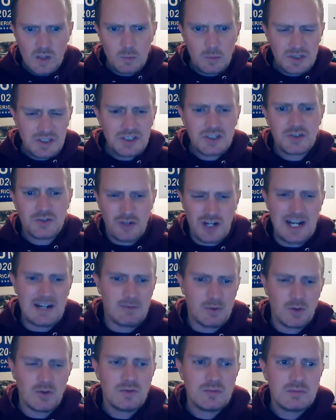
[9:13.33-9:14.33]
which is
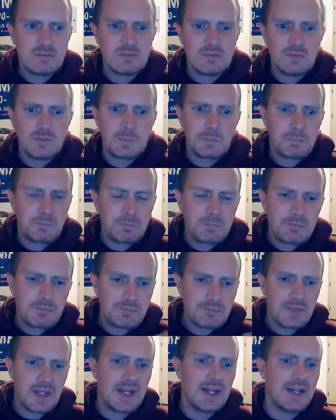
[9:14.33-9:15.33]
travel.
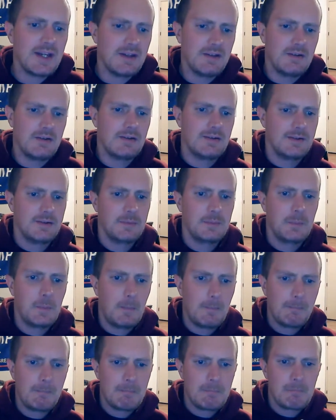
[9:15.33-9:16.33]
And
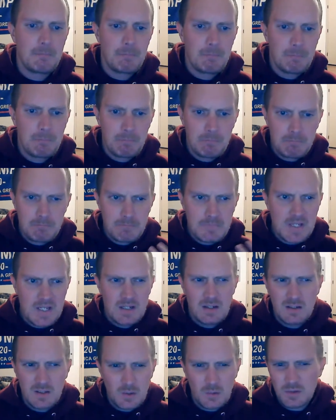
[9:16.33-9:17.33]

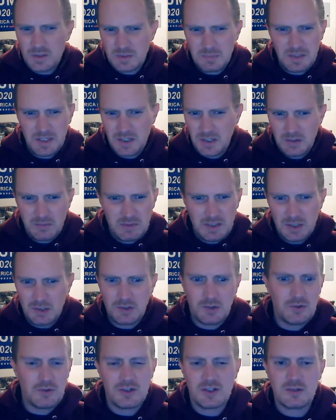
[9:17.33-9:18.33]
of course, I'm going to still
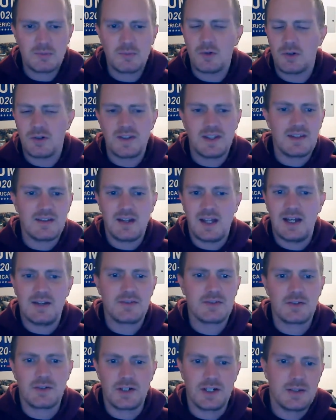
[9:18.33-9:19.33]
do some more of these live
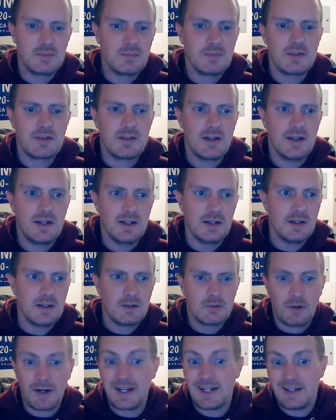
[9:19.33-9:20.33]
streams, the
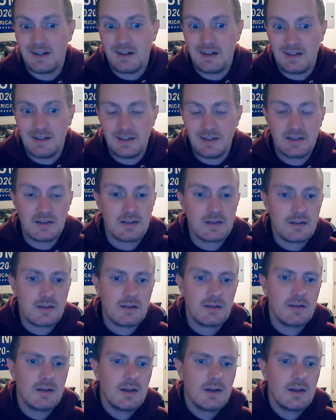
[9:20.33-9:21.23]
ranking lists.